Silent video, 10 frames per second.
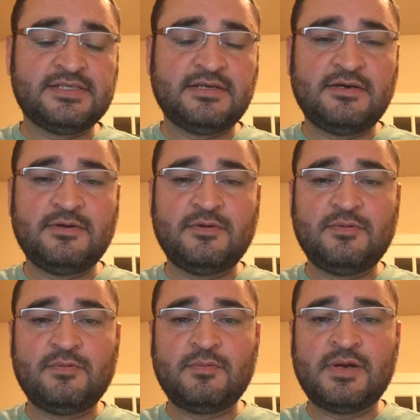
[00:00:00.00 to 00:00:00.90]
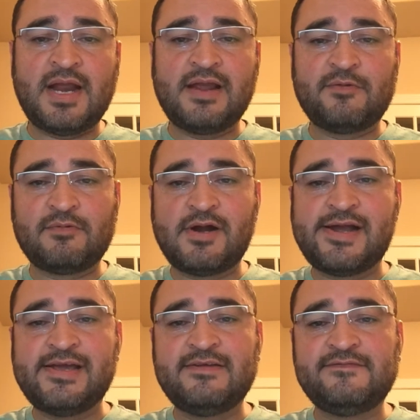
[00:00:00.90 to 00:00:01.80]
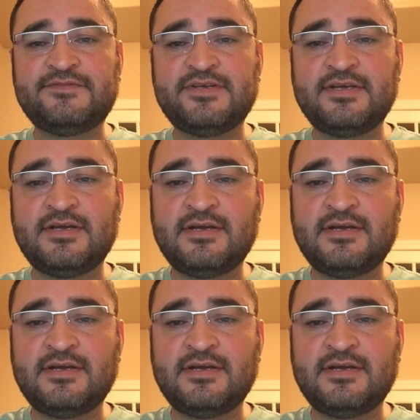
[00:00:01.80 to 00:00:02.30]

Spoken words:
so when I arrived